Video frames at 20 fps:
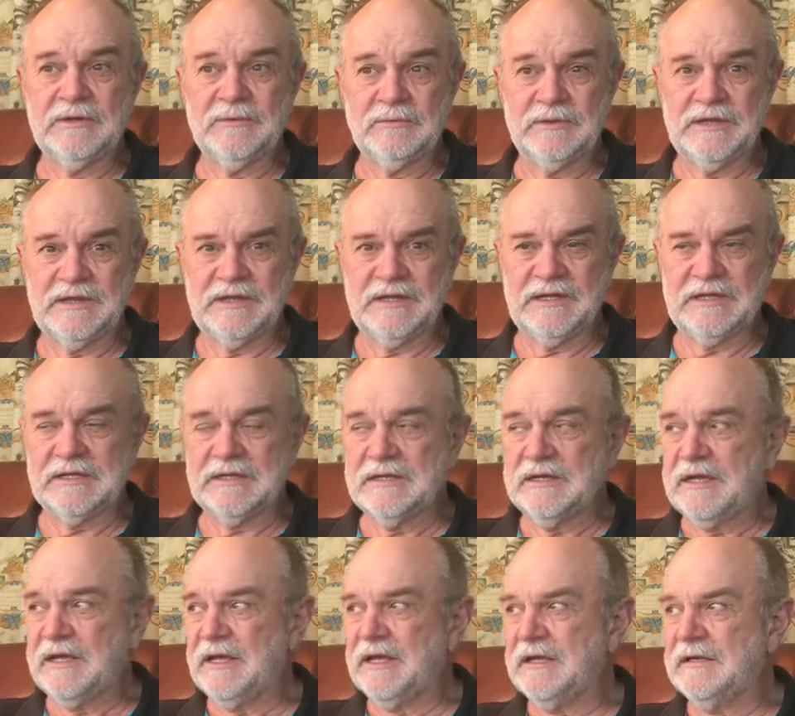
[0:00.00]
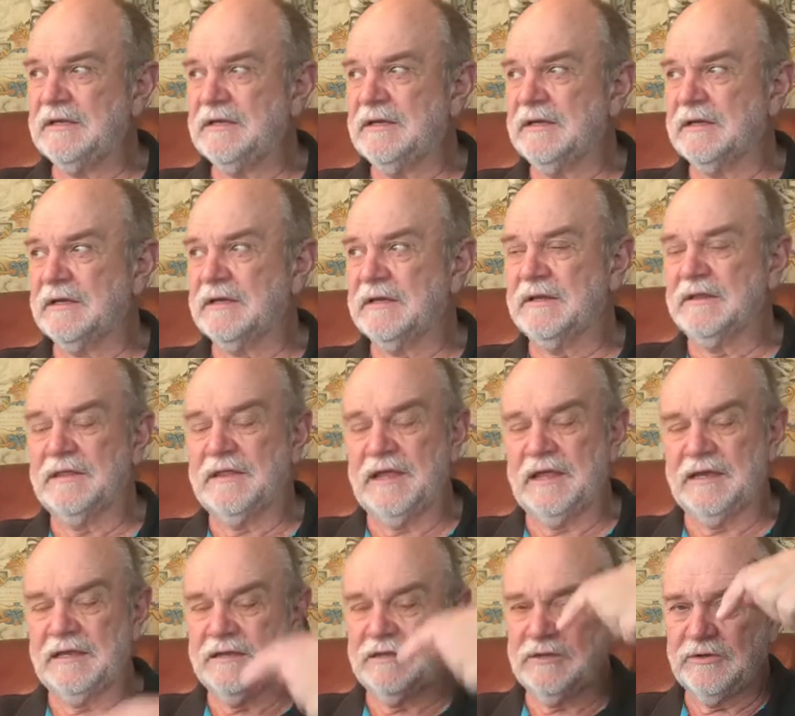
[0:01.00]
we think, and
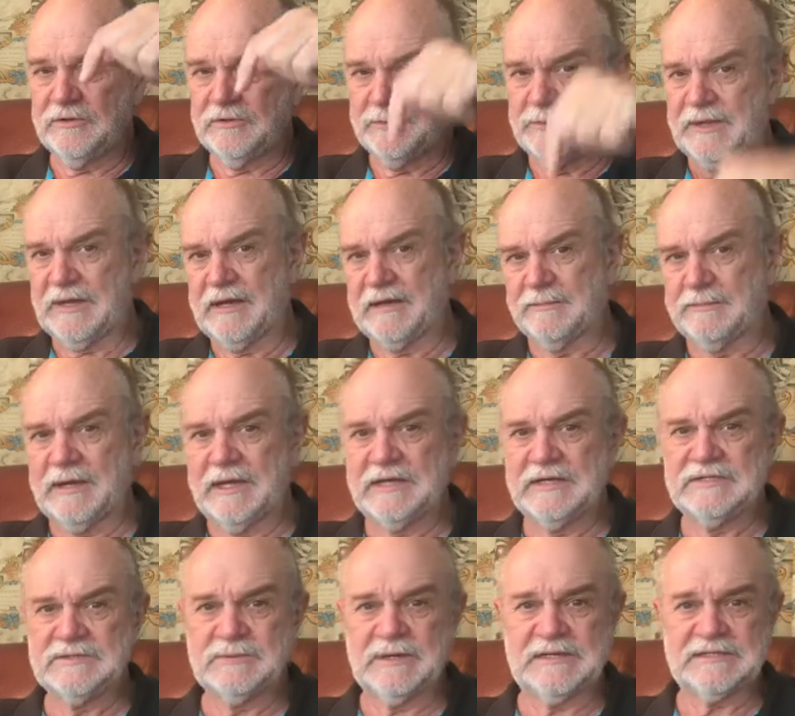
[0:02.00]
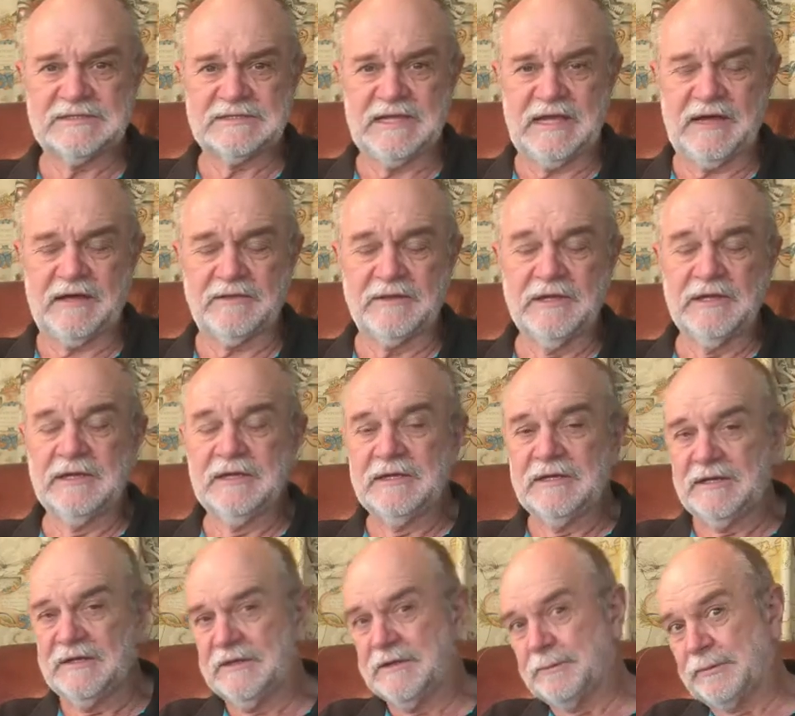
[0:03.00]
then he'll be able to make his way south
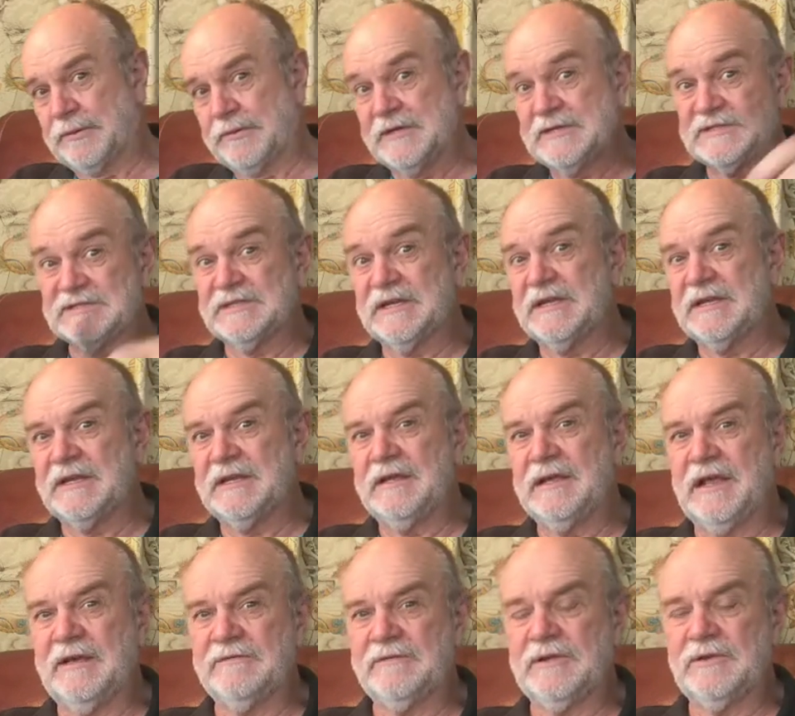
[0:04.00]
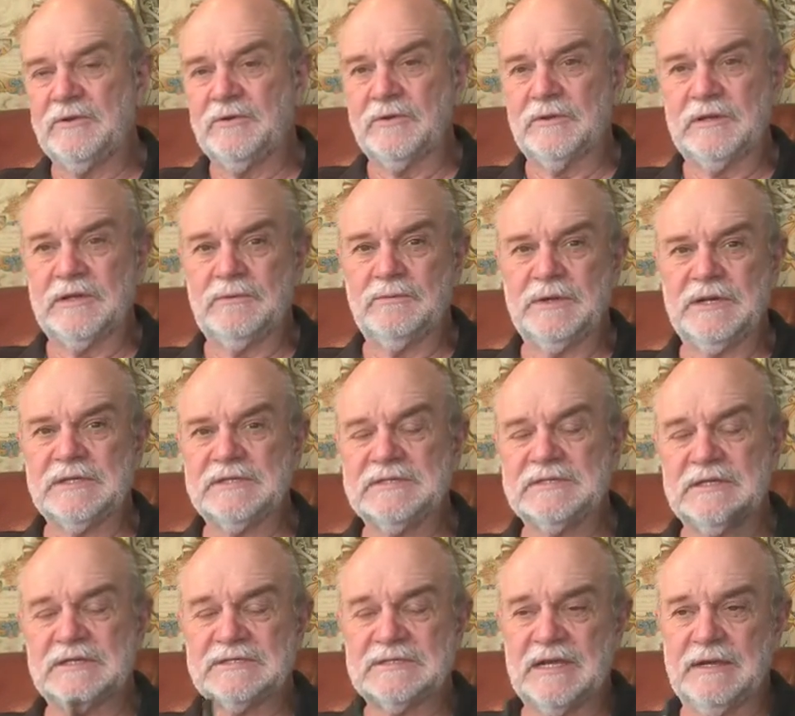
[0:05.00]
in the preceding heavy northerly
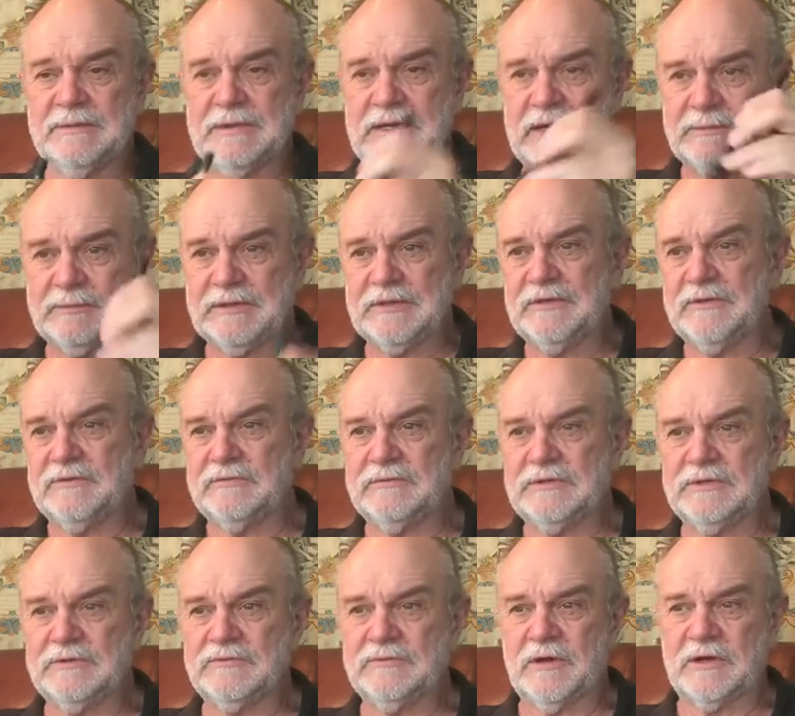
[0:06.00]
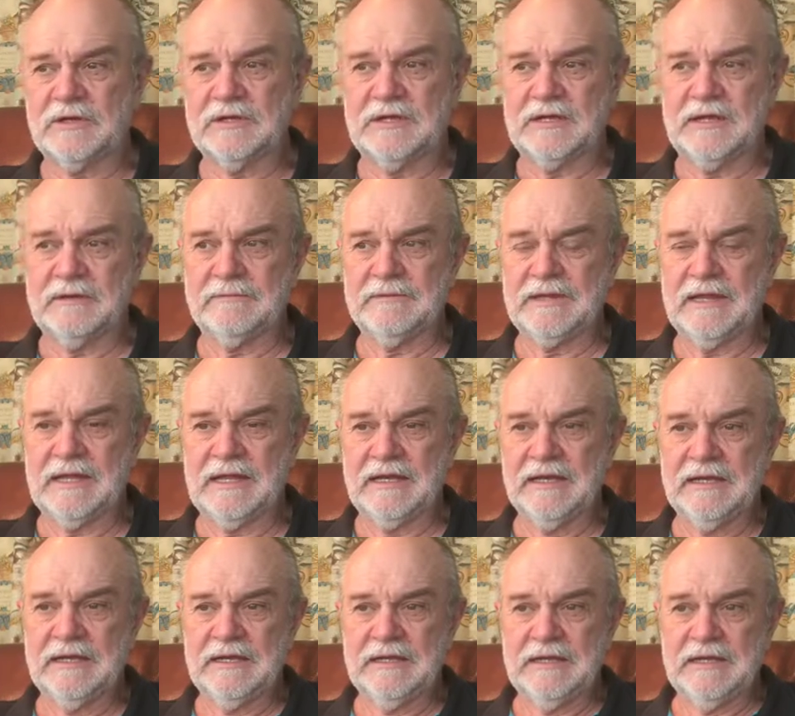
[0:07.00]
winds that's coming up, and he'll rocket down with
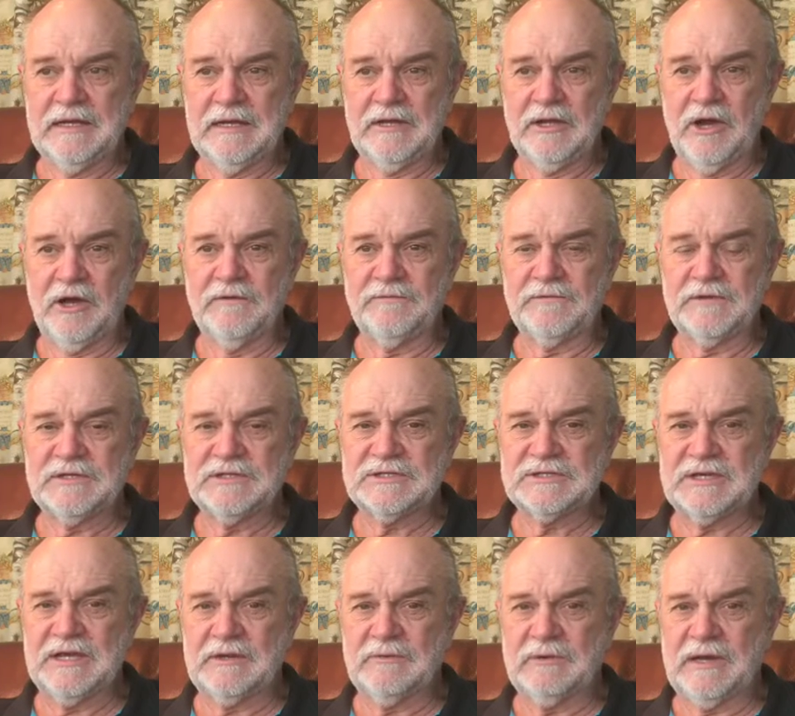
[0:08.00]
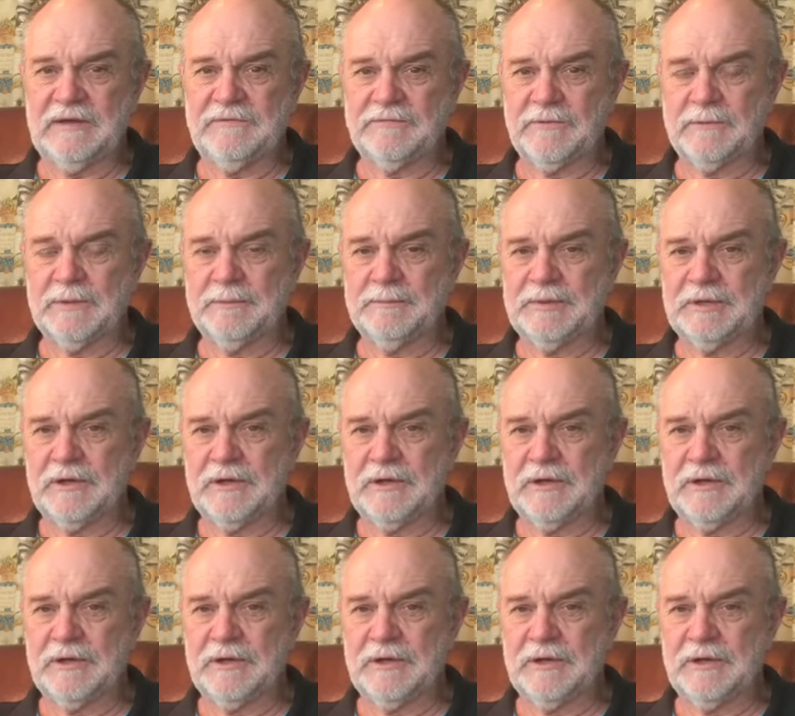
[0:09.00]
that and hopefully just get away from it.